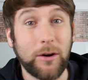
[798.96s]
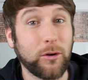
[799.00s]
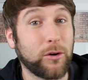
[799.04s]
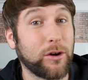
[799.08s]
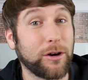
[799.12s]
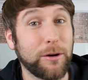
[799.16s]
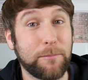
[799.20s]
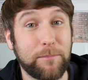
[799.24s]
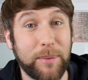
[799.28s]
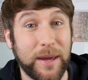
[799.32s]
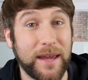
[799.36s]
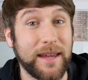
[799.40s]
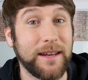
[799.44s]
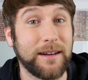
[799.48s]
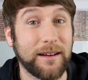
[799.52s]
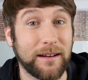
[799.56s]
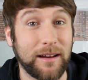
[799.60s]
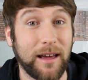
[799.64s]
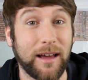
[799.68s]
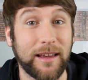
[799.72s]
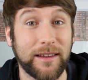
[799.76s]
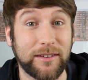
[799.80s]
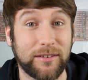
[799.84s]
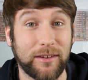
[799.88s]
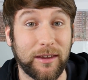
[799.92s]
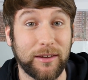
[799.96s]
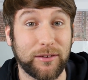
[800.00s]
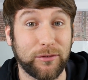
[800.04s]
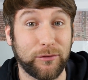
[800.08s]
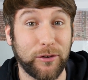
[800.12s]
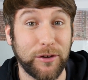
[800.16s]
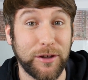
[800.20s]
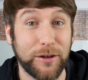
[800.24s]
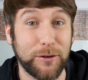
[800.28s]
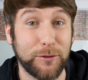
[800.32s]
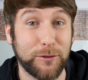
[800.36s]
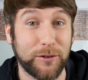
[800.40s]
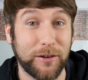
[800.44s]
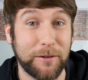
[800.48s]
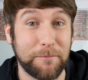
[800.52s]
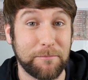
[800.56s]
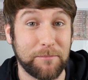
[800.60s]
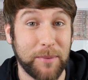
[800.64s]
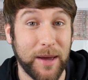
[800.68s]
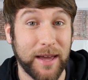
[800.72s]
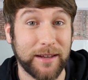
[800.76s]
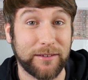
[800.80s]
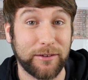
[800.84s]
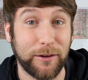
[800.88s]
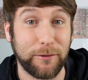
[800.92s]
not going to penalise us for using
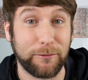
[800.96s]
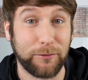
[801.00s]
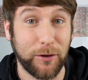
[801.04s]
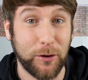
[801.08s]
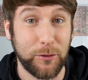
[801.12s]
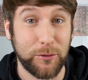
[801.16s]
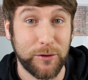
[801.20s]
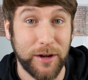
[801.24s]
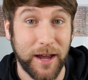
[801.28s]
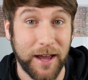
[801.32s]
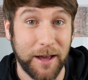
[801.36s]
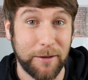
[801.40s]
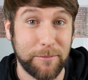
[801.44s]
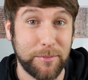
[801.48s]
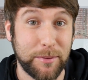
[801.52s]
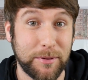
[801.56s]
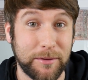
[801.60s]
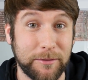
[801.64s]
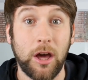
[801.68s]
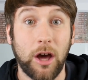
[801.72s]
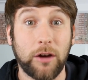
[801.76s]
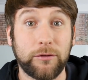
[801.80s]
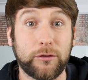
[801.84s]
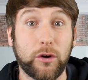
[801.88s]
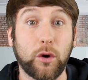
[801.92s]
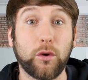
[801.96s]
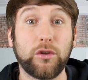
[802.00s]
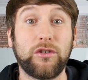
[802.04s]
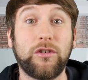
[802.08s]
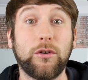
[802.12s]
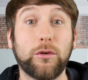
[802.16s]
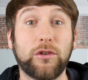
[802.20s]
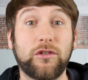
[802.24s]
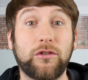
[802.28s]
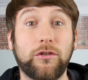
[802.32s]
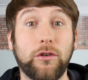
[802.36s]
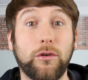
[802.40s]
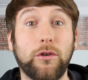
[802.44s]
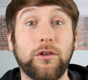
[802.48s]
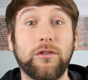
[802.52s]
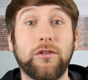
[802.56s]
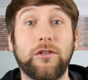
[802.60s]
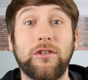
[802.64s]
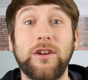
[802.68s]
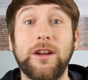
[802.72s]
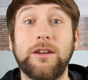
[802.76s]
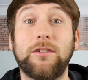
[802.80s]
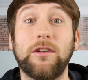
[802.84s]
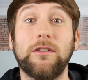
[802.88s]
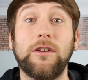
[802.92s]
better vocab. Of course your
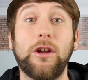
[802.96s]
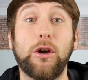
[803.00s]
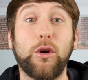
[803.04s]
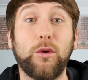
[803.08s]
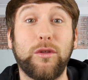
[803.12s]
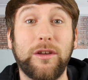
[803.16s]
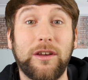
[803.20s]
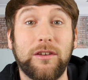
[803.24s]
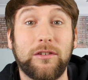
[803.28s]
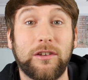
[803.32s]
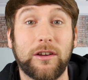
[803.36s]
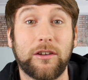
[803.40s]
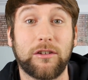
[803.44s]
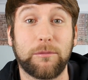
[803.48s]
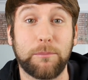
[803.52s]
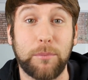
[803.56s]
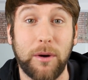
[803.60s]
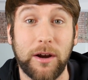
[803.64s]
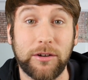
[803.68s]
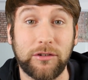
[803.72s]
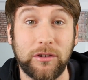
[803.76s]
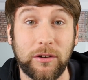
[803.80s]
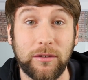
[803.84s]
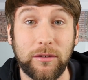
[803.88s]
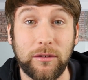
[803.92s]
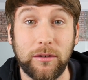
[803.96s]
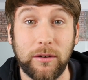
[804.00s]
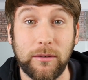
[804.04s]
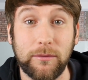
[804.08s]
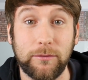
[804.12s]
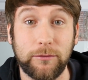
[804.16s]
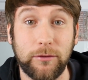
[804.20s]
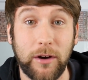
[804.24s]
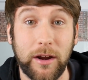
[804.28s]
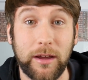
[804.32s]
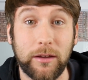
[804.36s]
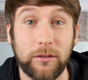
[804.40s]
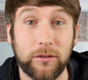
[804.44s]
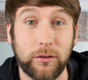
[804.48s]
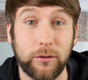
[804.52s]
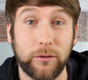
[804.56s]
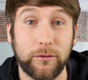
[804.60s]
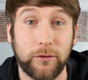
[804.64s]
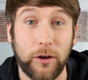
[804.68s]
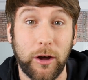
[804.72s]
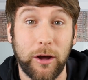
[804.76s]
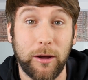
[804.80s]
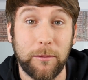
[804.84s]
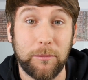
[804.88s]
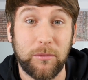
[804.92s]
students need to know these expressions and phrasal
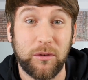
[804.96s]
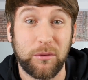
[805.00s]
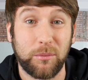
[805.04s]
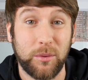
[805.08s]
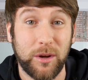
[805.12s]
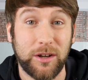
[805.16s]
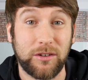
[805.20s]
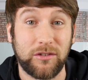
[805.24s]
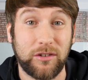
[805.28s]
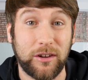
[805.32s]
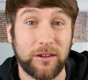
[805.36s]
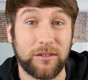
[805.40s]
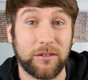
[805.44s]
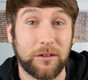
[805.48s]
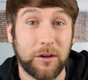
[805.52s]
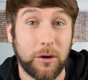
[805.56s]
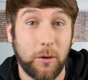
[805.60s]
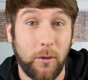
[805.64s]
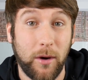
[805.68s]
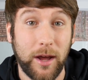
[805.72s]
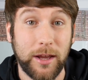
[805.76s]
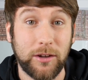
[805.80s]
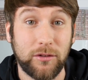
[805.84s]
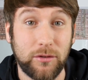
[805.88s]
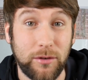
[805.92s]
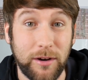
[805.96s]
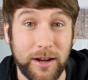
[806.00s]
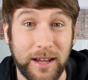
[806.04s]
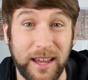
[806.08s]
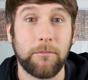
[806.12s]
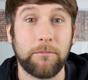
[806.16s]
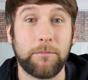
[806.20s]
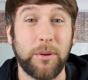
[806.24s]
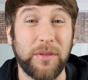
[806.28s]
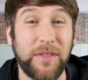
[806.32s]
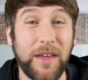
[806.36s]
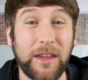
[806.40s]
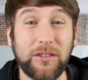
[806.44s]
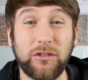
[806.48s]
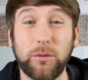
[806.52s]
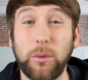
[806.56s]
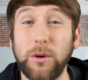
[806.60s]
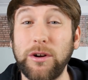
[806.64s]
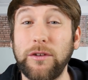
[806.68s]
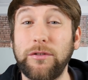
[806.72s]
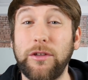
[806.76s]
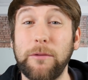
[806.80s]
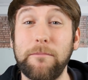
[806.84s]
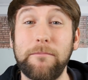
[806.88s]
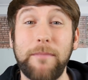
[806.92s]
verbs, which is quite tricky, but that's
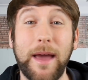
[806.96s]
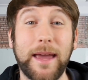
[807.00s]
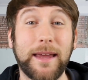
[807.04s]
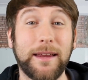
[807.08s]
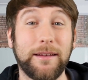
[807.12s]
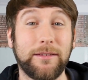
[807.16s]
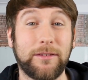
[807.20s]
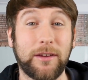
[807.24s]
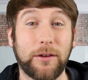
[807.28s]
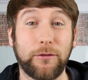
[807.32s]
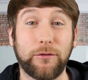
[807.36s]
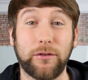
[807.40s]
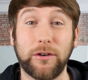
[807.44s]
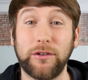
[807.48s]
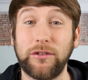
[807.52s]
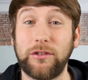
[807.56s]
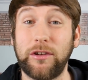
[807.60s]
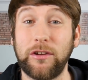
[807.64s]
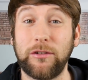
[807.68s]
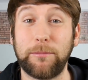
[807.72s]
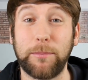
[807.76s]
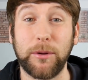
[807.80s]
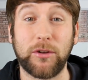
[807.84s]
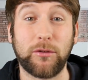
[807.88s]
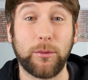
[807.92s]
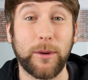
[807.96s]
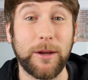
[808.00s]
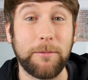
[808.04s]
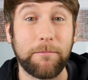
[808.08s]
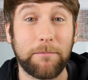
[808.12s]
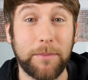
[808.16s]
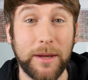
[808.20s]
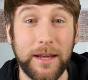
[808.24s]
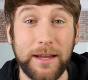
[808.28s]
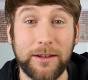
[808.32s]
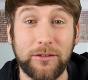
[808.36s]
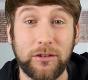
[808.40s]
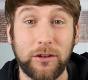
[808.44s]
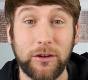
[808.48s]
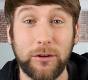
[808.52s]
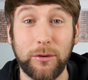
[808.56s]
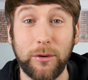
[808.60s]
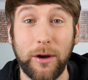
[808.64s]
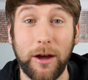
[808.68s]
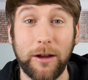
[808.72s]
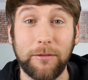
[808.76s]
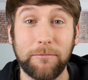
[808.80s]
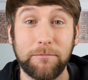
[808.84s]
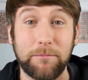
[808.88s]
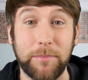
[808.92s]
one of the main differences between
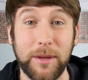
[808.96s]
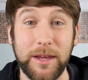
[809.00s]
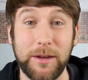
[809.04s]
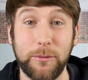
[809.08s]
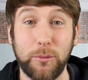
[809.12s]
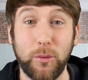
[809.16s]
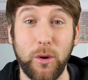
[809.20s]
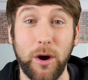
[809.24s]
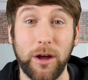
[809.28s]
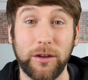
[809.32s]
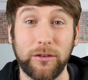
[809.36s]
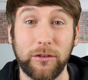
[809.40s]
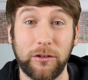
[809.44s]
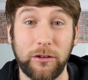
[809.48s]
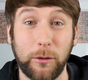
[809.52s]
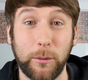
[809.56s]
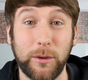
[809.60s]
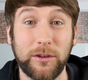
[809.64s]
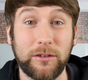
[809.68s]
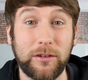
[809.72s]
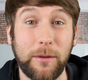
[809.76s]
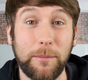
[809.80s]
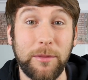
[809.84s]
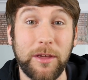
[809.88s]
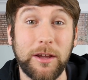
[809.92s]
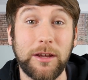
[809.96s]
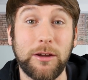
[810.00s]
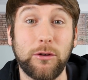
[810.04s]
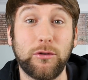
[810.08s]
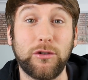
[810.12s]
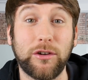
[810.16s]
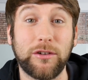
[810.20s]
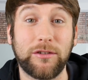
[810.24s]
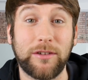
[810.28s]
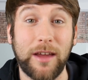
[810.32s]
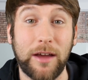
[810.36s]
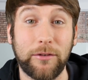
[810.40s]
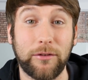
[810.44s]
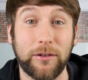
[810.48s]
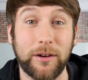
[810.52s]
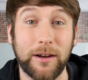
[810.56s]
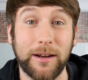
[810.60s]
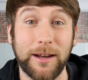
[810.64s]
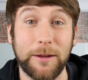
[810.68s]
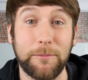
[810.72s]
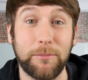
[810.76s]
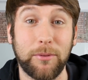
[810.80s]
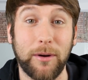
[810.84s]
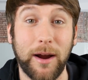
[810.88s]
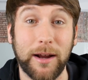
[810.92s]
B2 and B1, so it's something you should
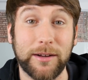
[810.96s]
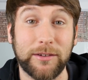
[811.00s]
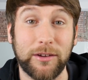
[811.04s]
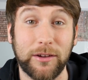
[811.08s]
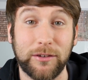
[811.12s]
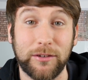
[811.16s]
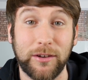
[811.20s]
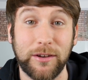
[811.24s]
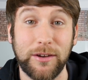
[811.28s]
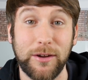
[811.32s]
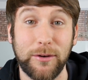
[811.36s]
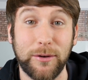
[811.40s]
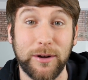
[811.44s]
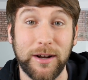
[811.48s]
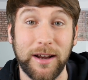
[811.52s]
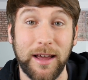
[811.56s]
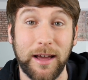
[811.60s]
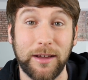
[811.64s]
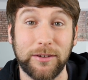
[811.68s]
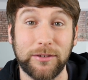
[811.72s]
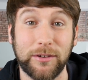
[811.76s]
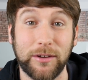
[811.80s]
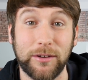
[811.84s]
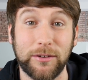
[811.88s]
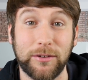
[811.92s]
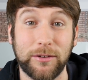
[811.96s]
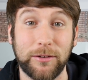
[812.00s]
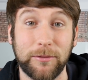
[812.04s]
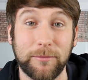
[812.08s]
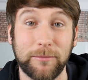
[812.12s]
definitely practice in your classes.